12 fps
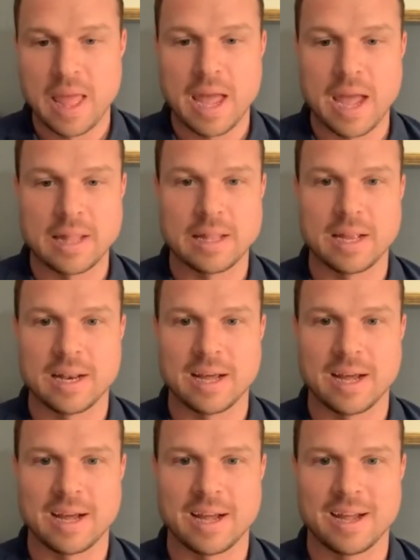and then.
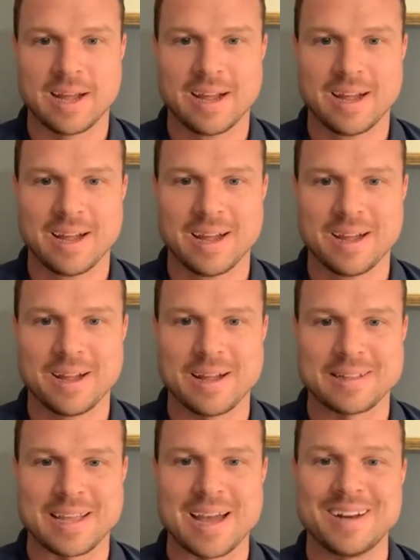Uh, at
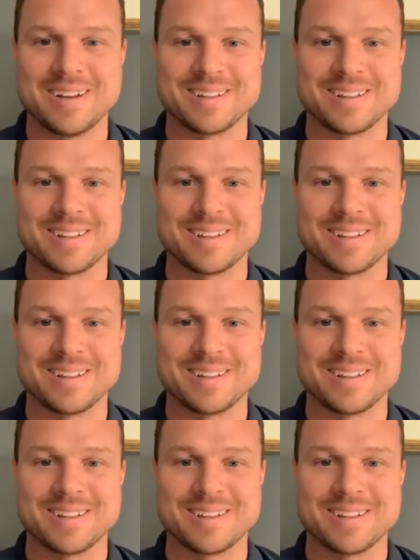the end of the